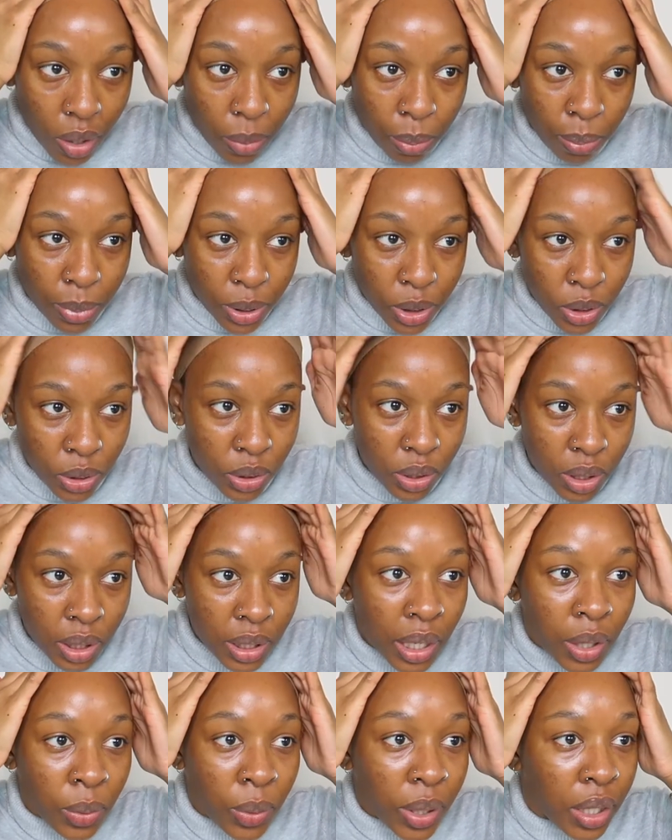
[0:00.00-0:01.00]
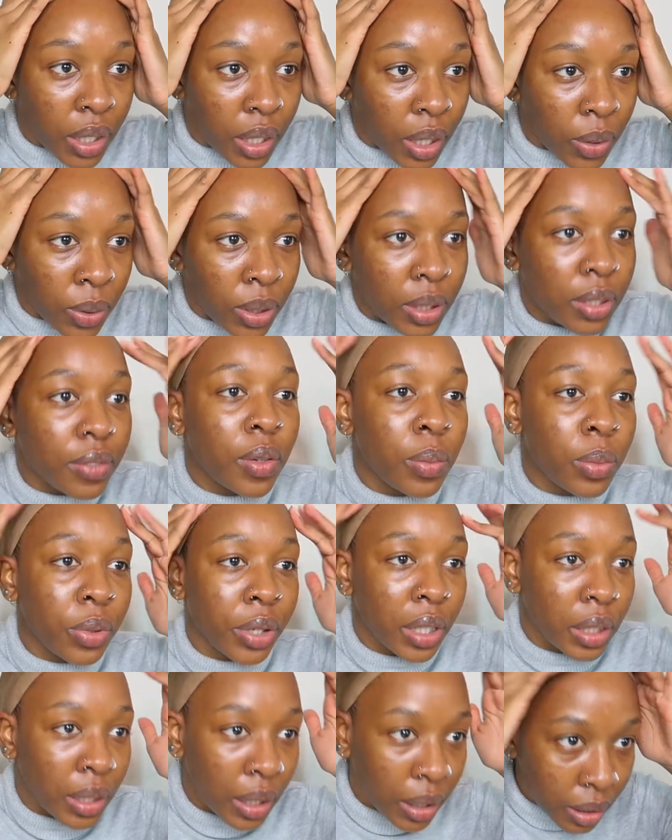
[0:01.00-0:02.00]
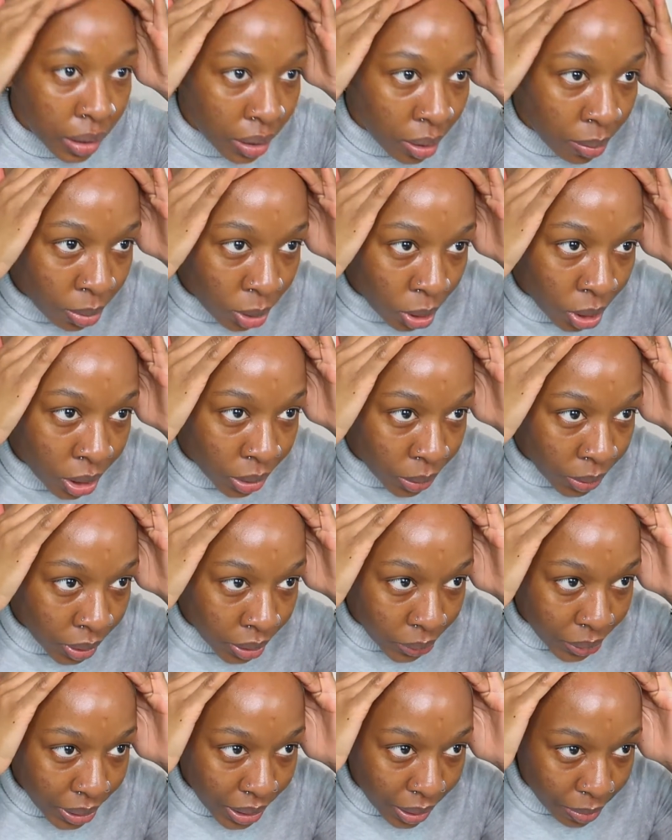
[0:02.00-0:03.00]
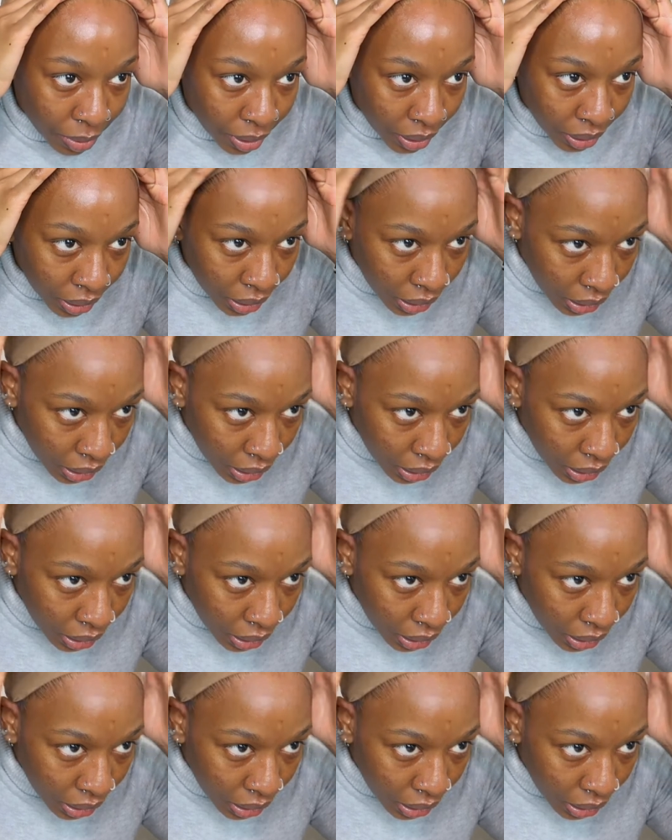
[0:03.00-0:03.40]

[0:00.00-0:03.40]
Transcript: but usually I wear that one if I'm wearing like a blonde wig or something.